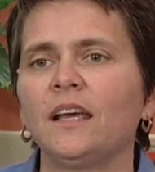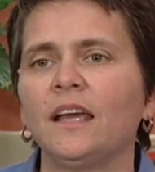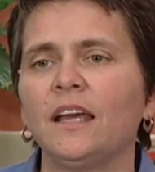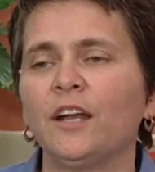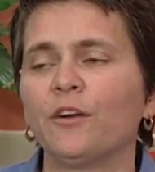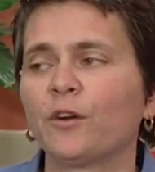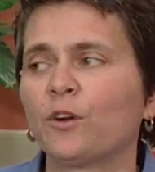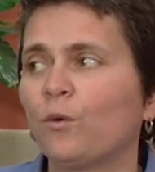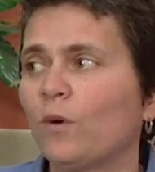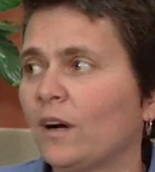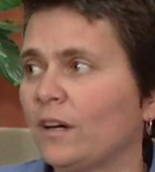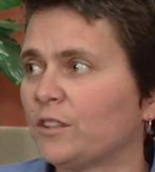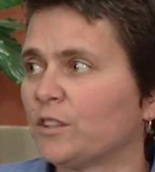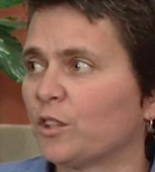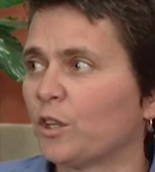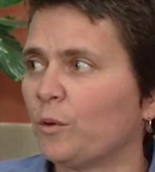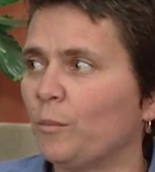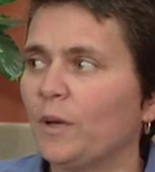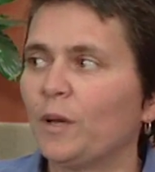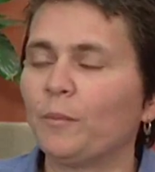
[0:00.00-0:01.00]
and it requires
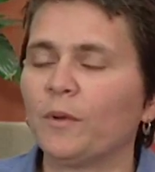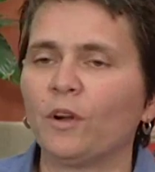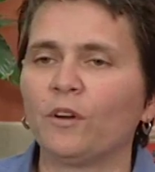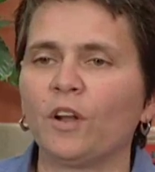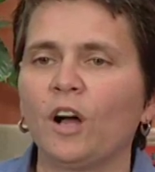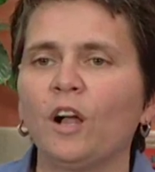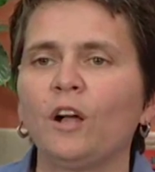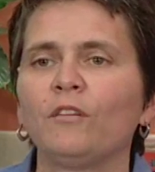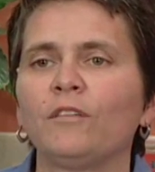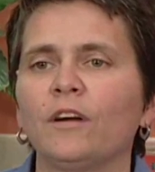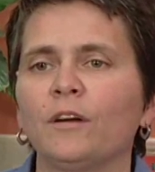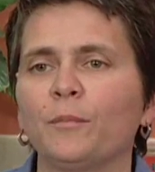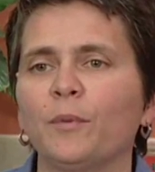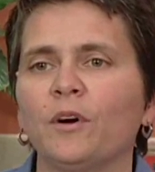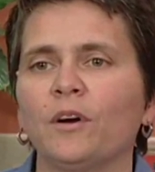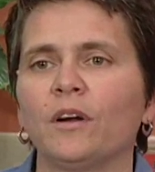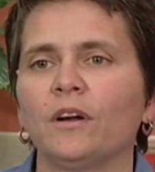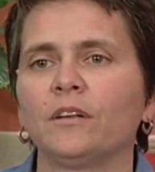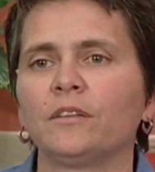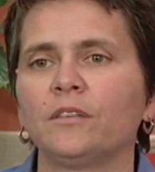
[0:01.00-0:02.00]
a commitment on all of our
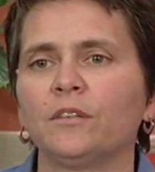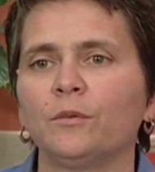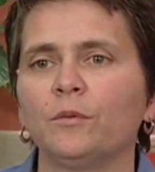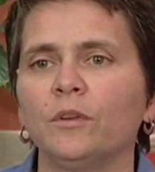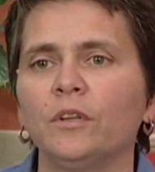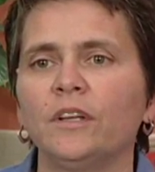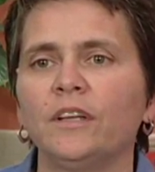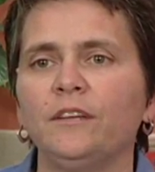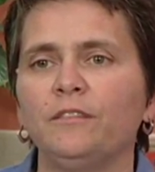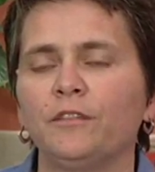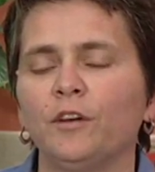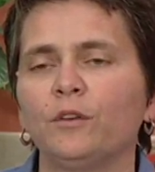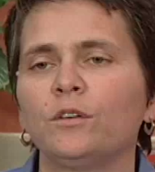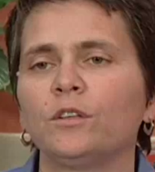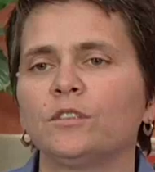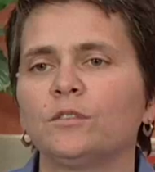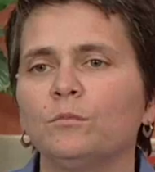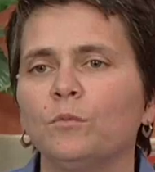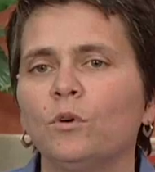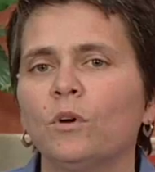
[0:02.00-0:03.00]
part to really
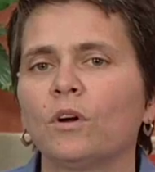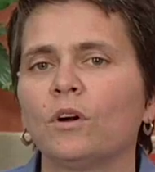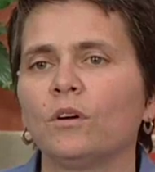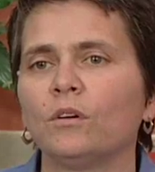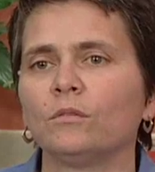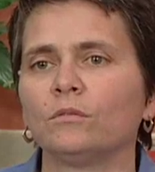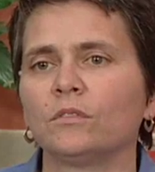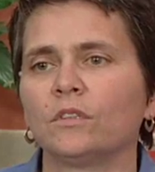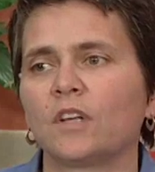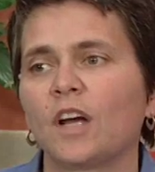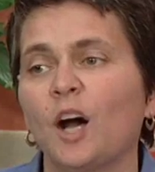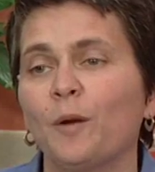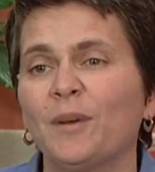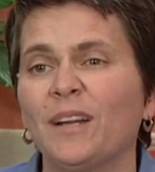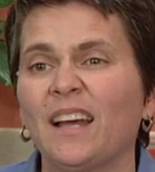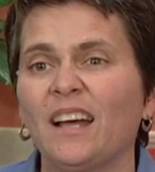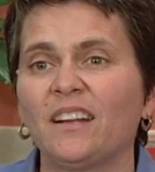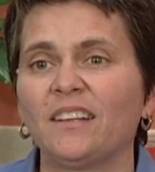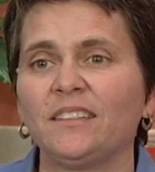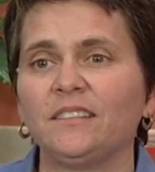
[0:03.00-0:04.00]
focus more on
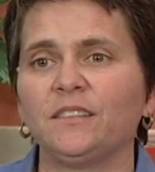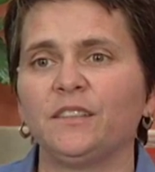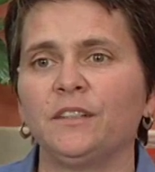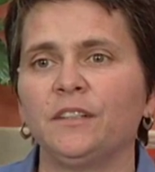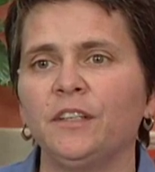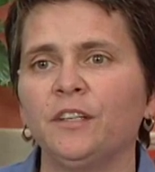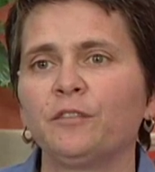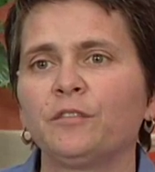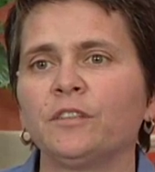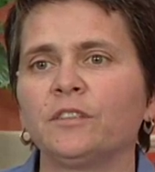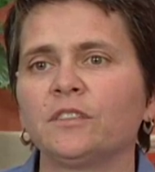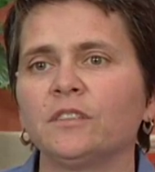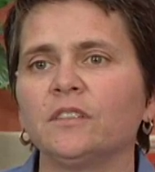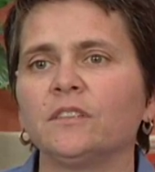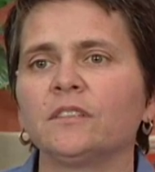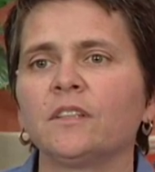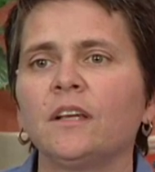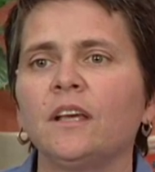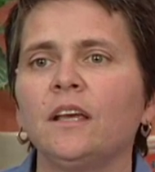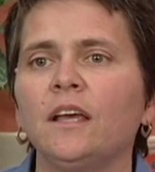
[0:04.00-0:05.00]
commonalities and
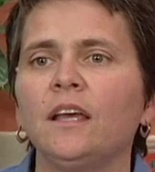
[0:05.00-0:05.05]
differences,